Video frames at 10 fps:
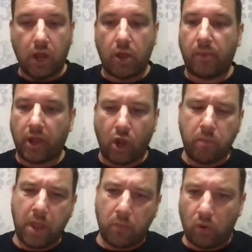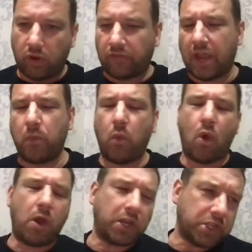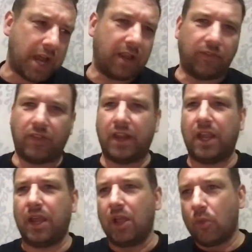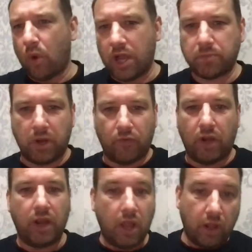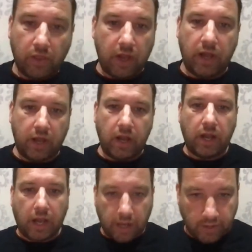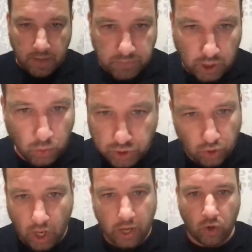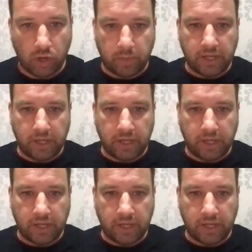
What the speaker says: I know people are going to say, well, why is Xhaka still here? Why is Bellerin? Them deals look like they're going to